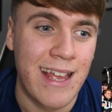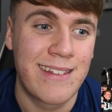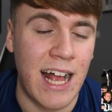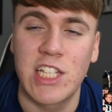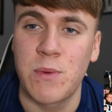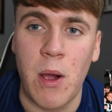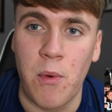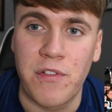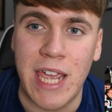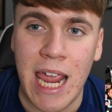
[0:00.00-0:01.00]
Tells you how
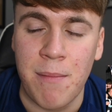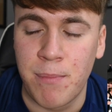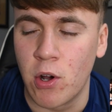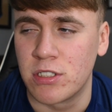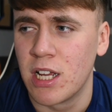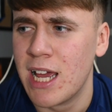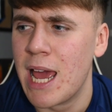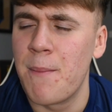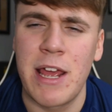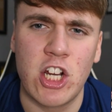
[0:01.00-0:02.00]
we've came, but
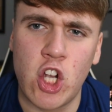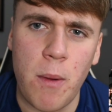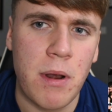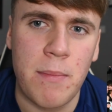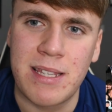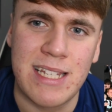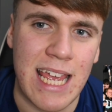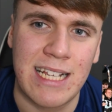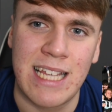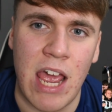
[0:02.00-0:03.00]
made a couple of
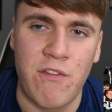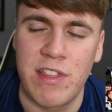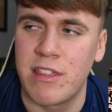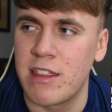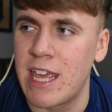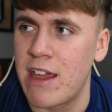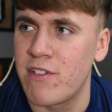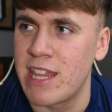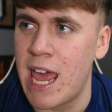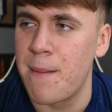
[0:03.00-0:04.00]
mistakes there and
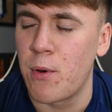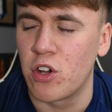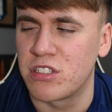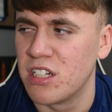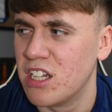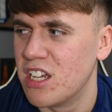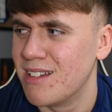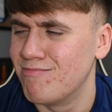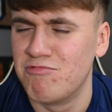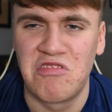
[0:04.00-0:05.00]
there, but
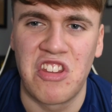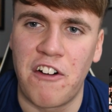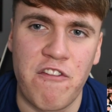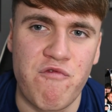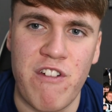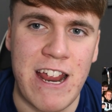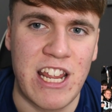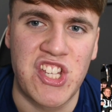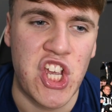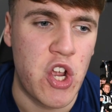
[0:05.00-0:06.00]
nothing
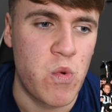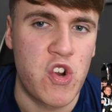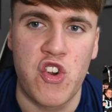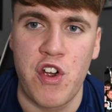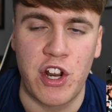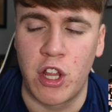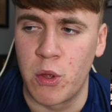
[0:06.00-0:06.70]
really too critical.